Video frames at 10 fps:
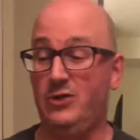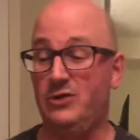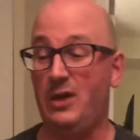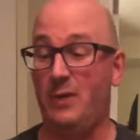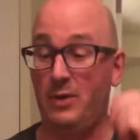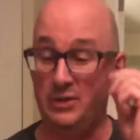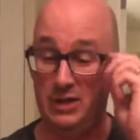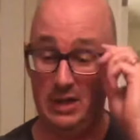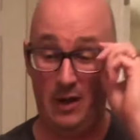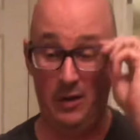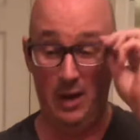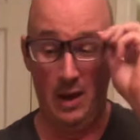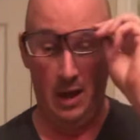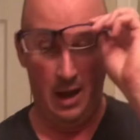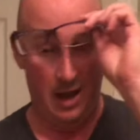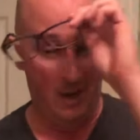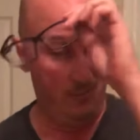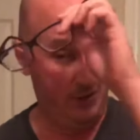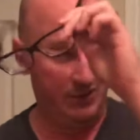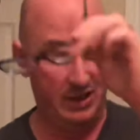Just stop watching now.
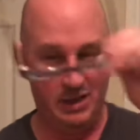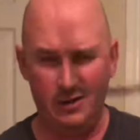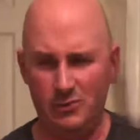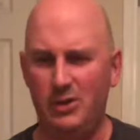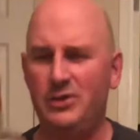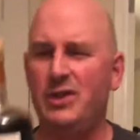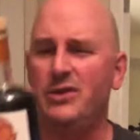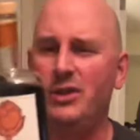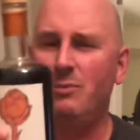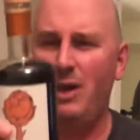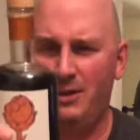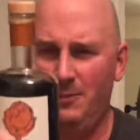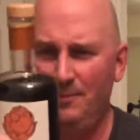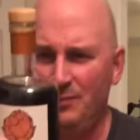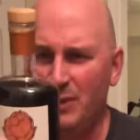Let's see. Here's what it says on the bottle.